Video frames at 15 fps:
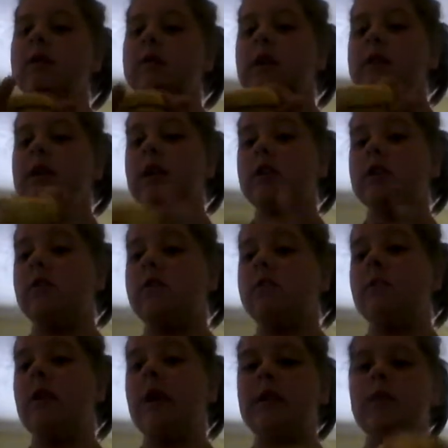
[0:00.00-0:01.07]
Doesn't actually
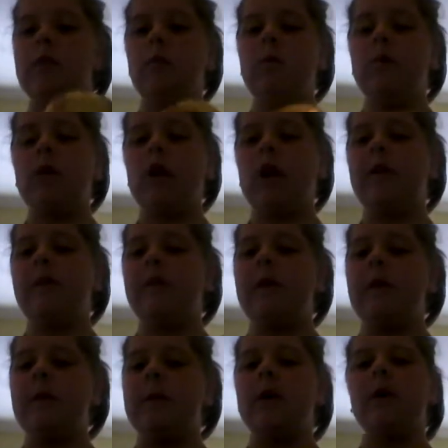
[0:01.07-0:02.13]
matter what kind of
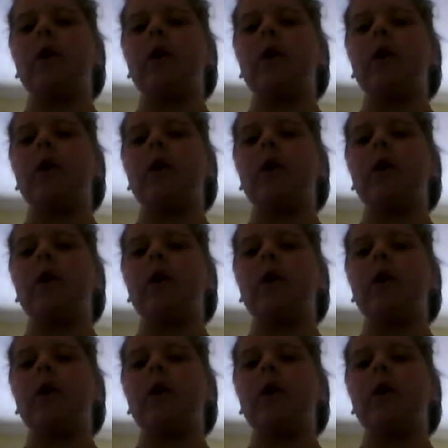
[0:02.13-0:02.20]
peanut butter